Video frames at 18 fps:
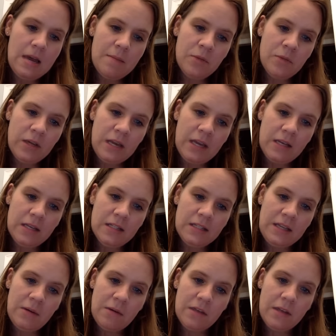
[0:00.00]
I'm looking to
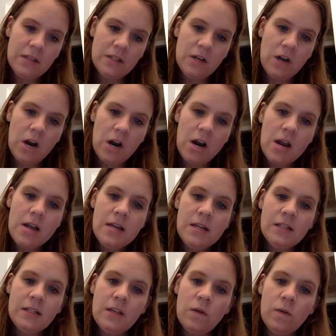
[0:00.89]
see where these are.
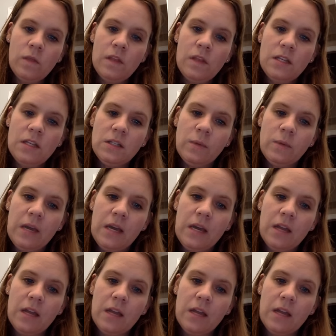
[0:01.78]
So this week,